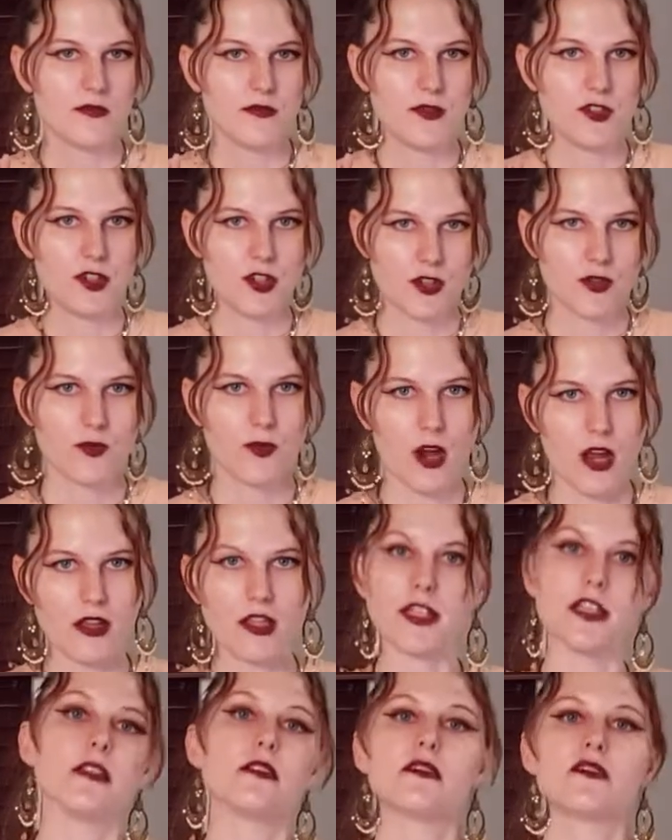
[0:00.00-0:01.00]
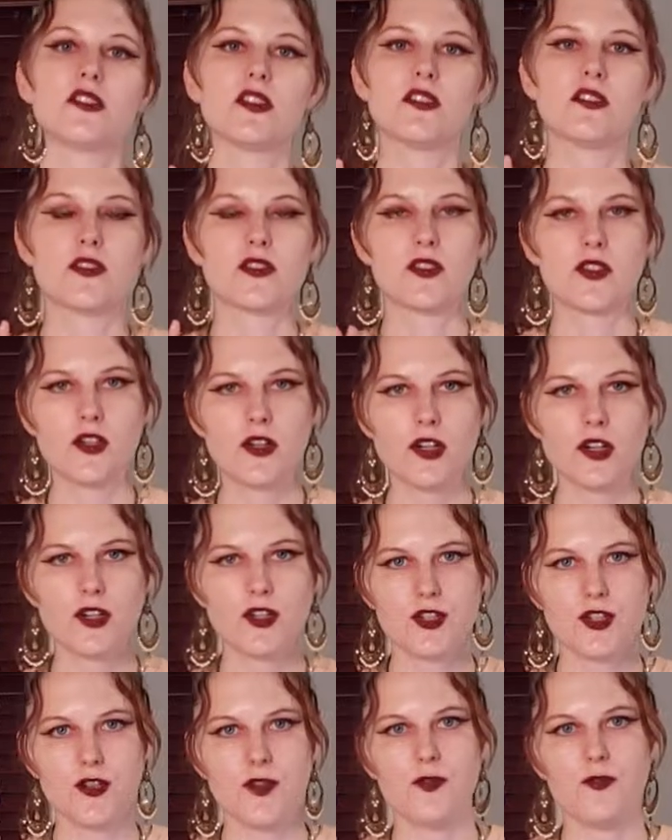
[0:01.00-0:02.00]
your wallet to
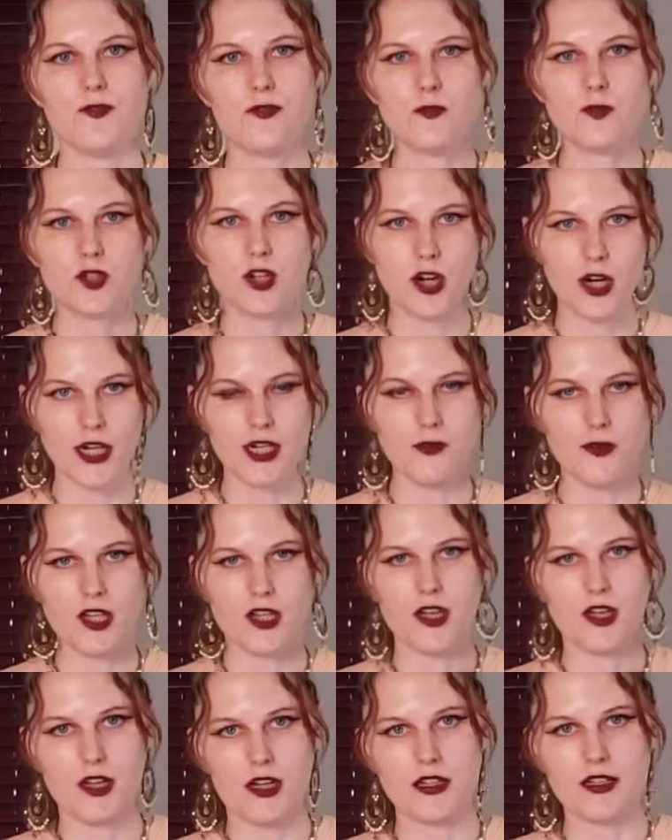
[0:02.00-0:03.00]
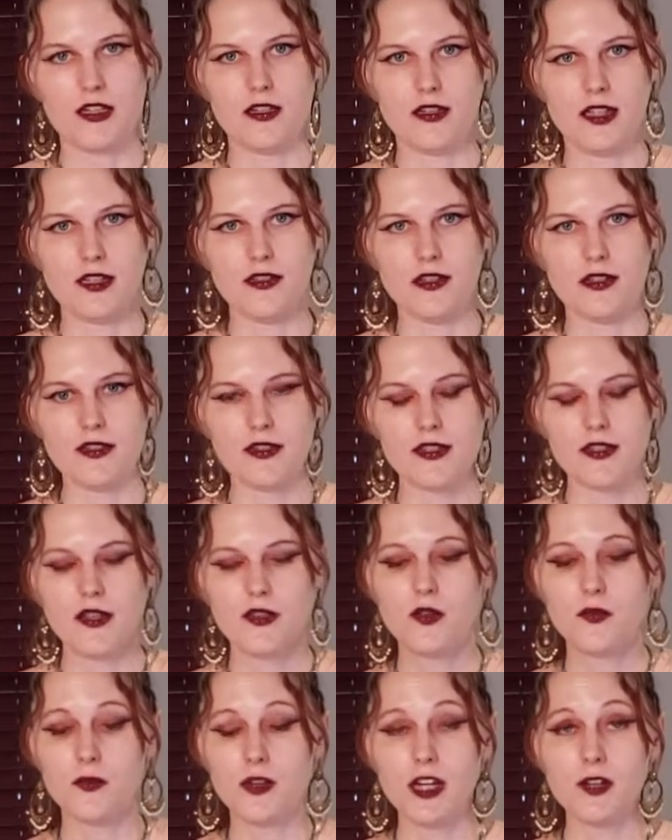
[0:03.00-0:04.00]
discourage you from trying to make a cocktail like this.
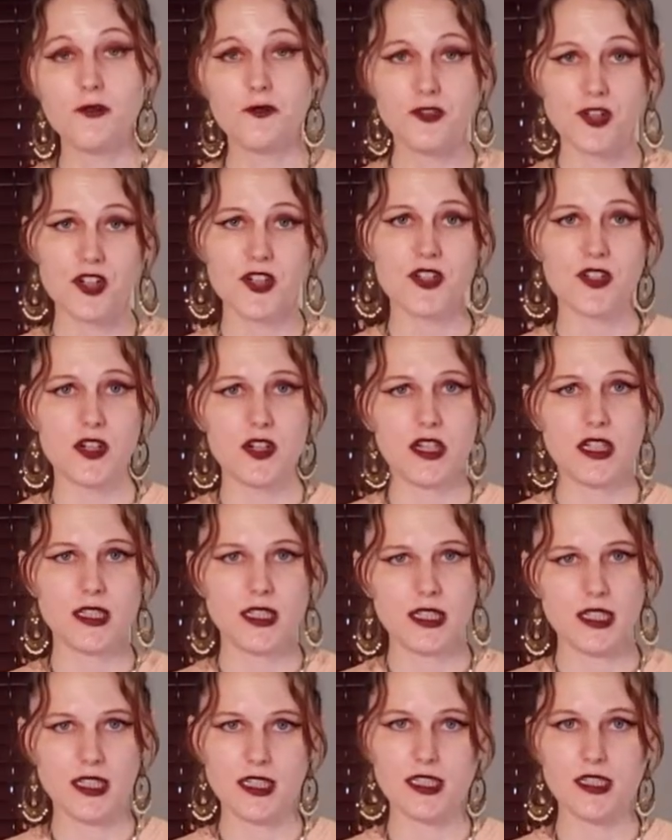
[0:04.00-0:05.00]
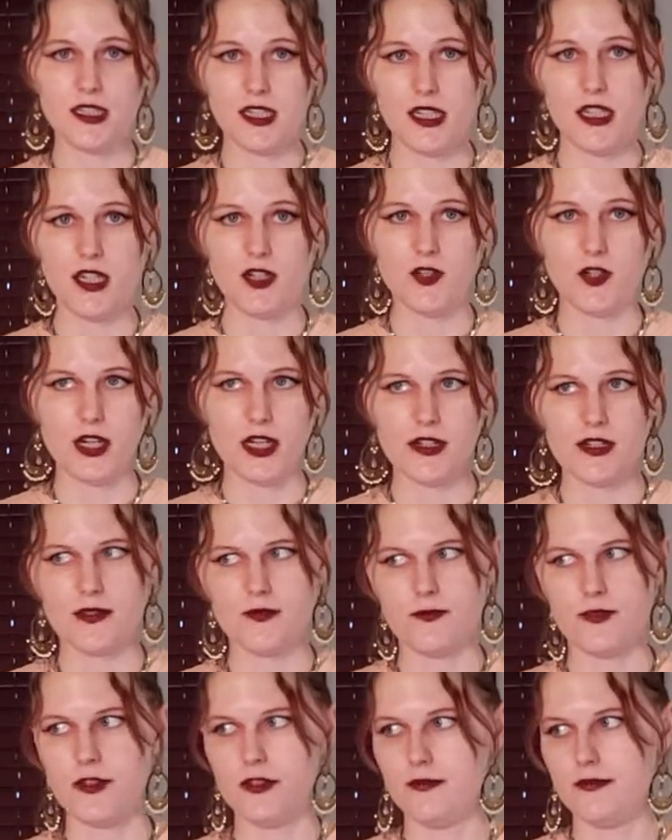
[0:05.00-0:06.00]
When I first started getting into Tiki drinks,
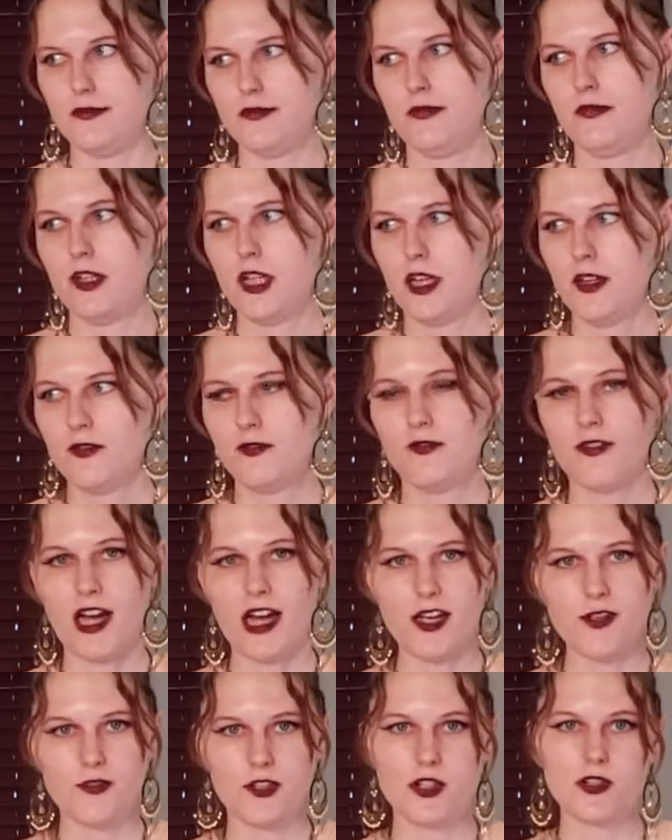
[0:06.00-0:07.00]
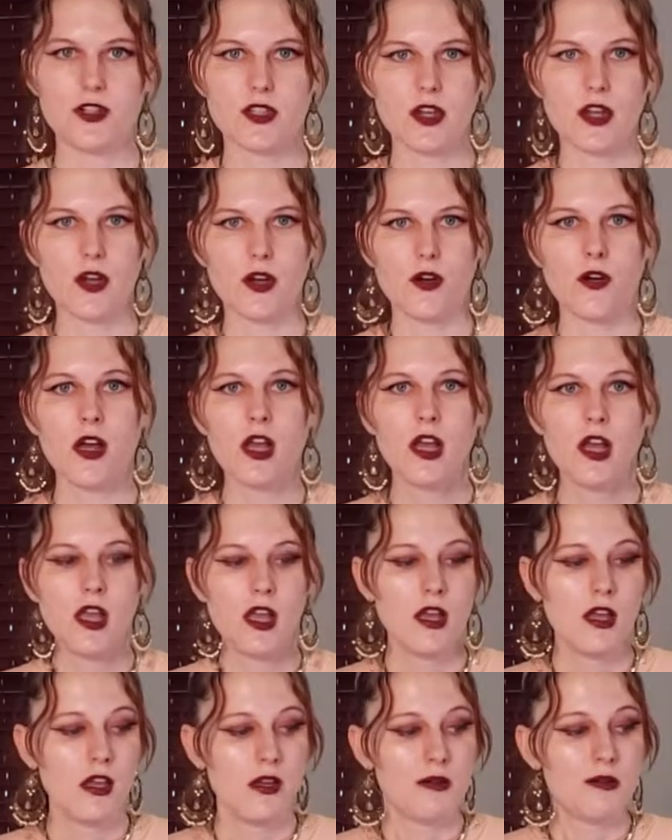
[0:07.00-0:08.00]
5 years ago,
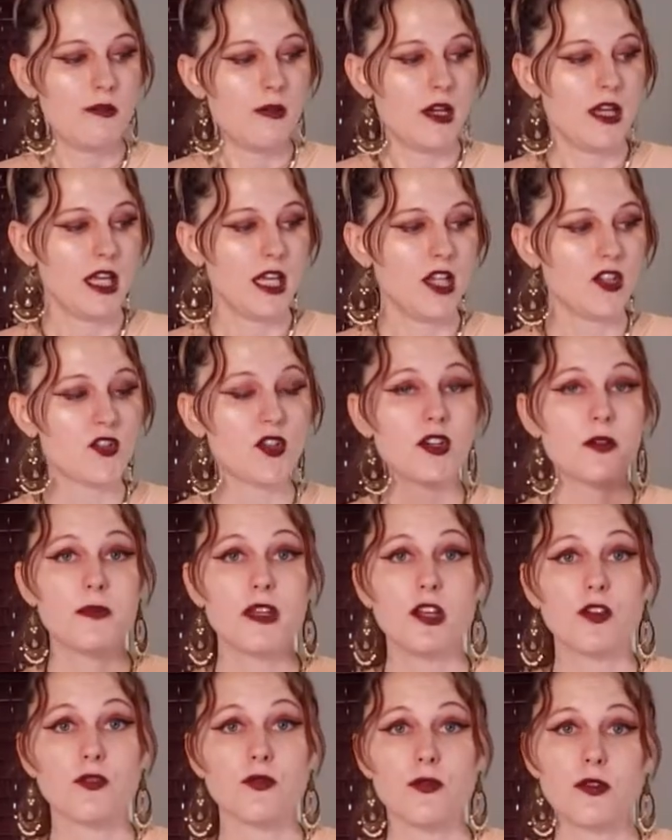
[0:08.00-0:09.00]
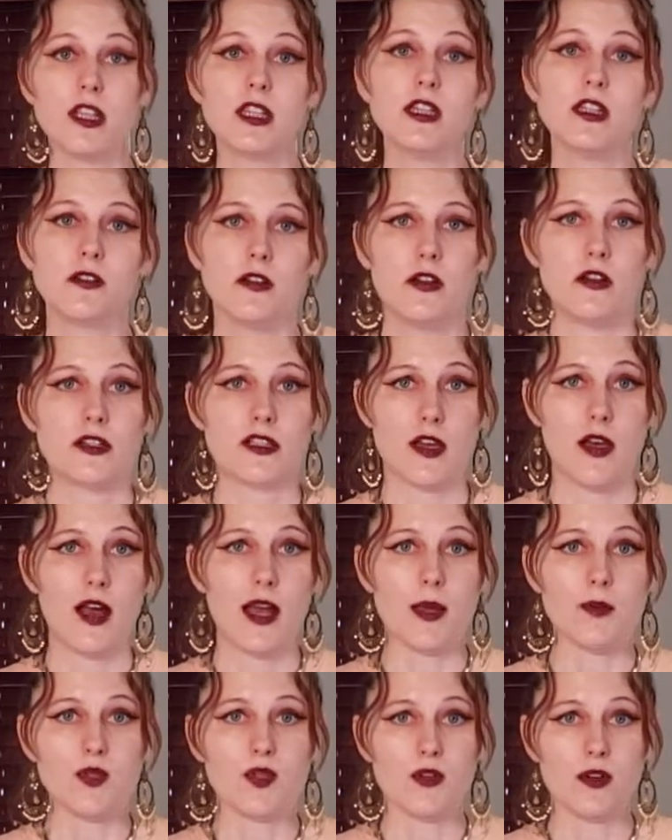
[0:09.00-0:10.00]
it took me a really long
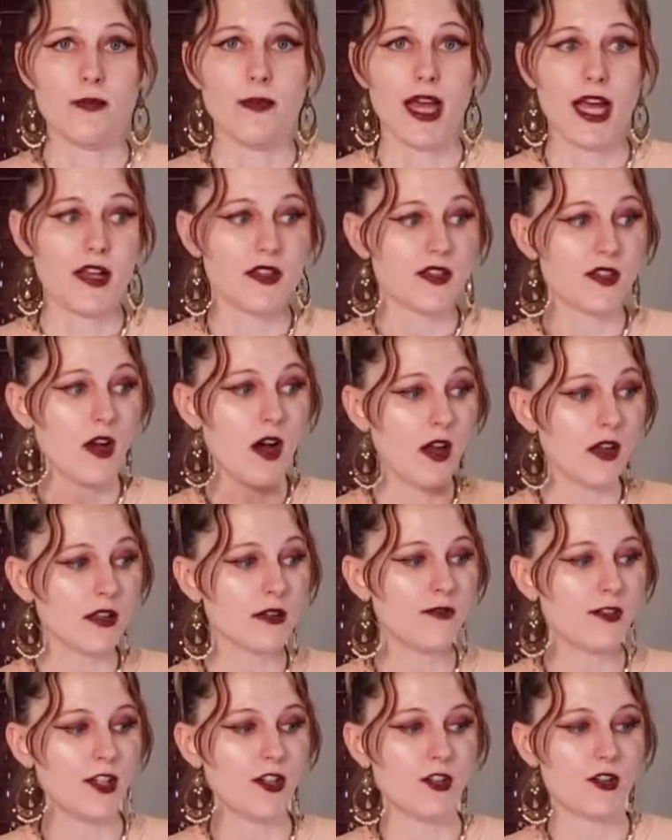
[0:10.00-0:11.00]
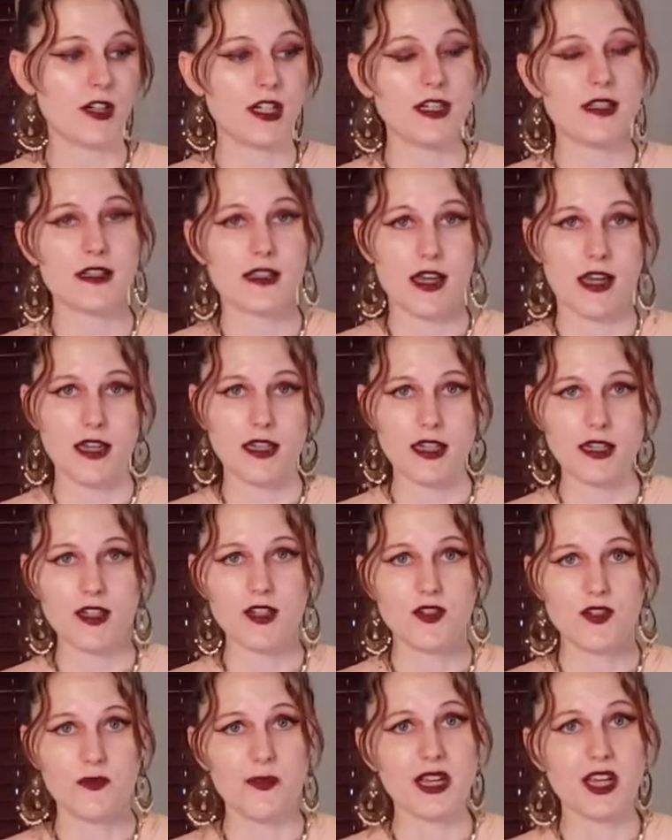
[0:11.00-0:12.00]
time to amass all of the ingredients I
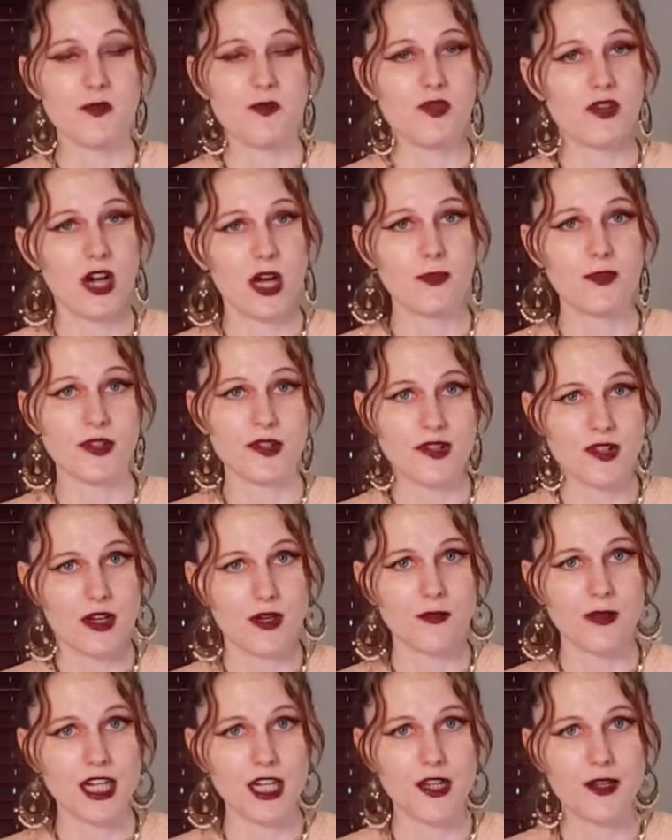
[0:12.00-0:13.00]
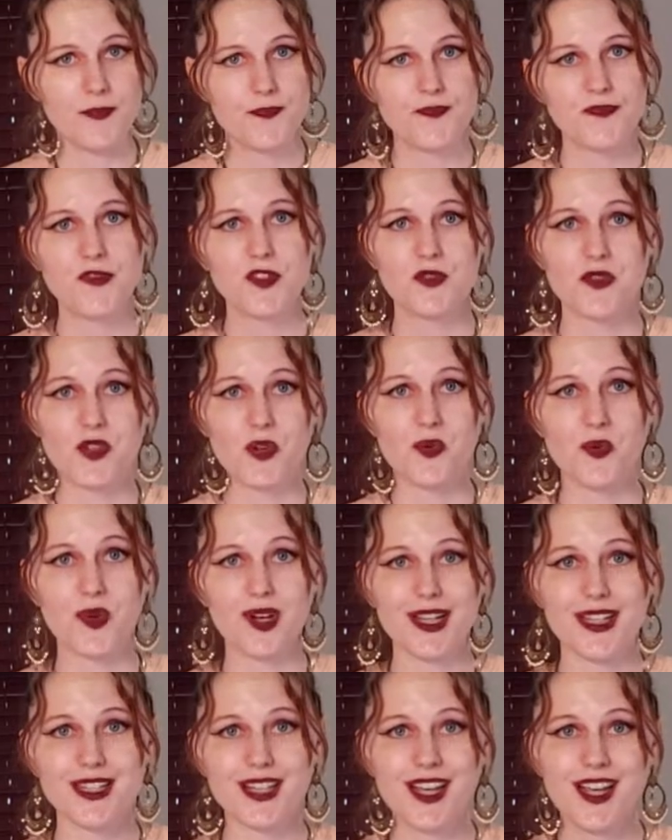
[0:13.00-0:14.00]
needed to make a proper zombie. So
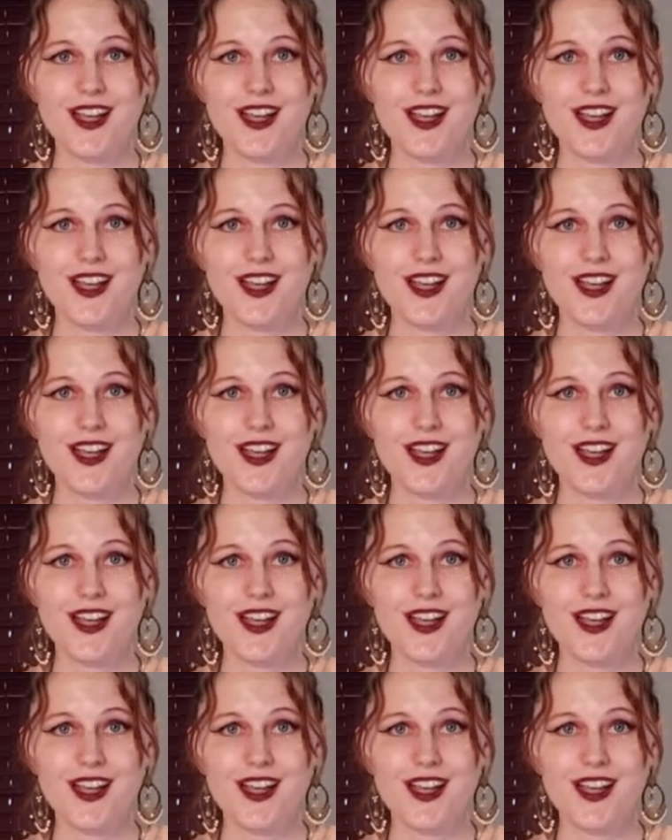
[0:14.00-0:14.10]
what